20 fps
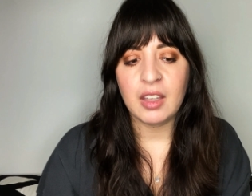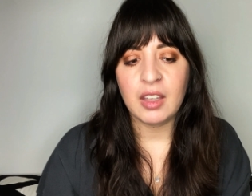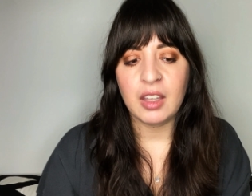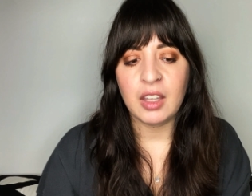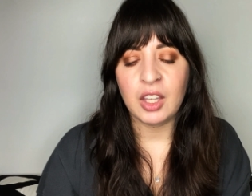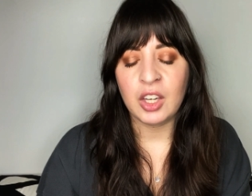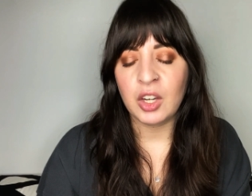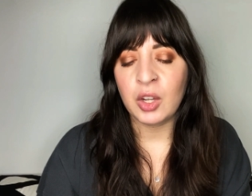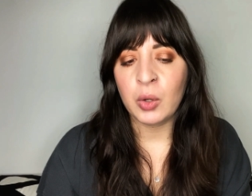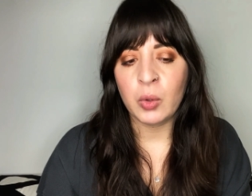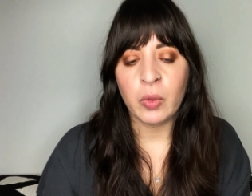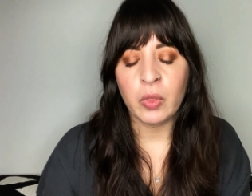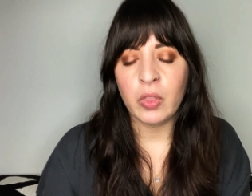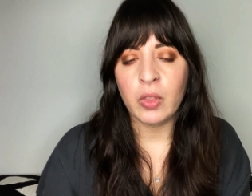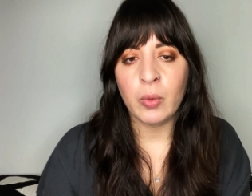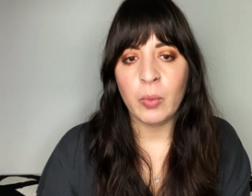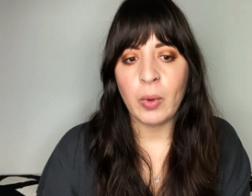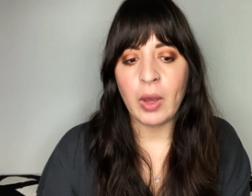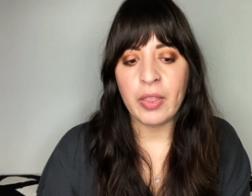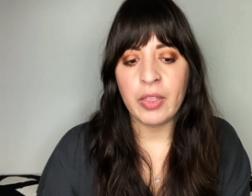You know,
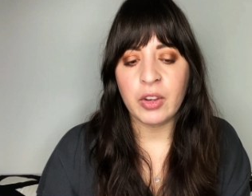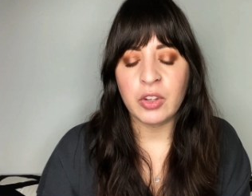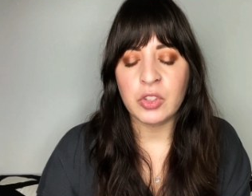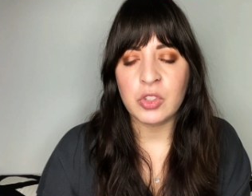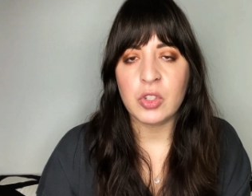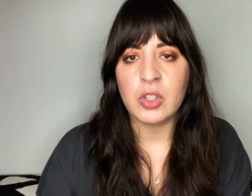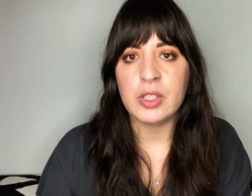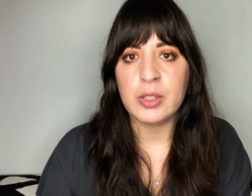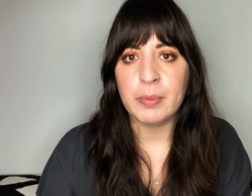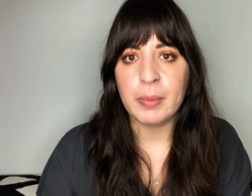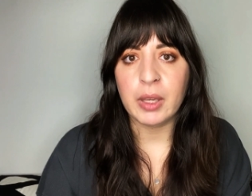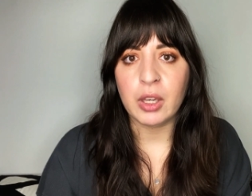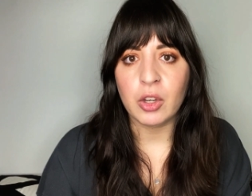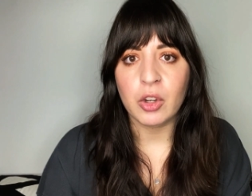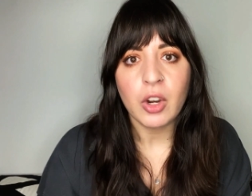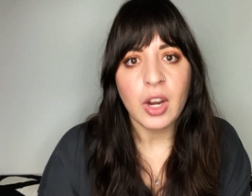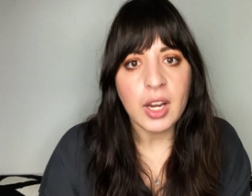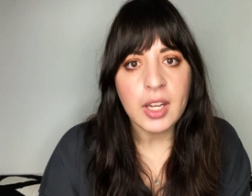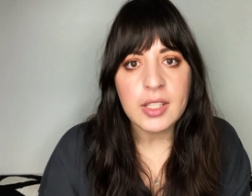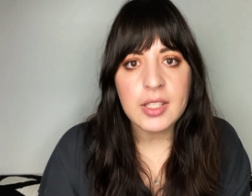the weather's just been
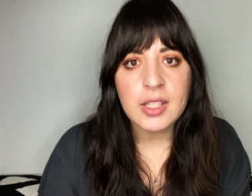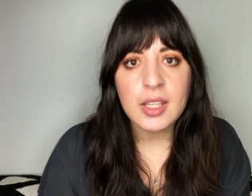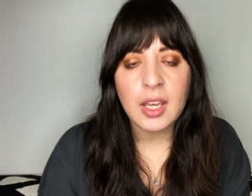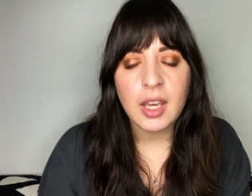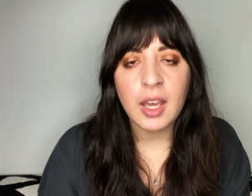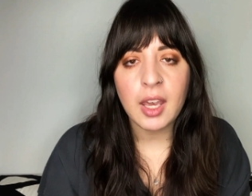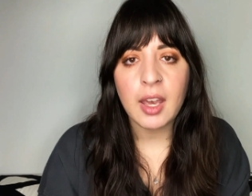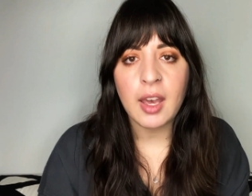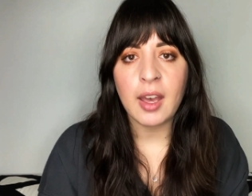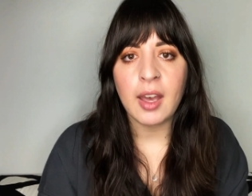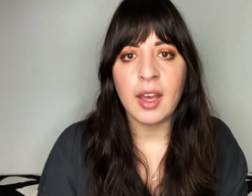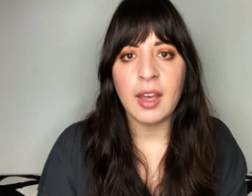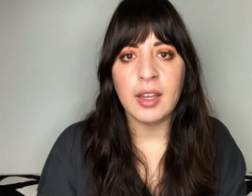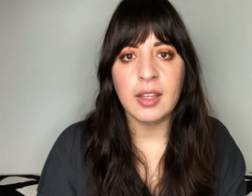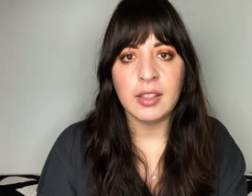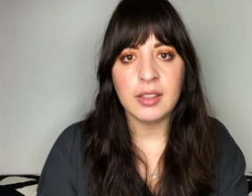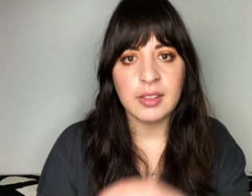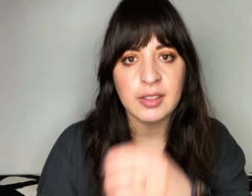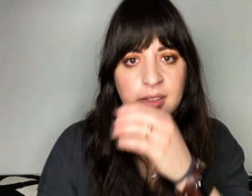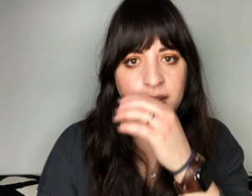crazy,
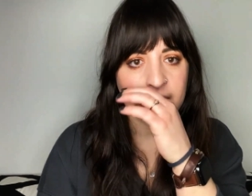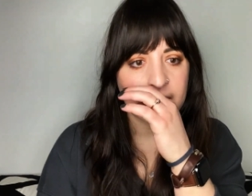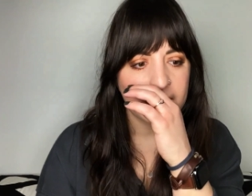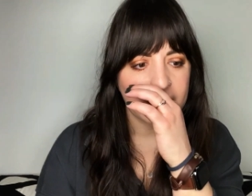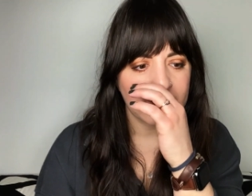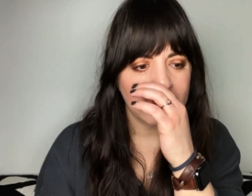and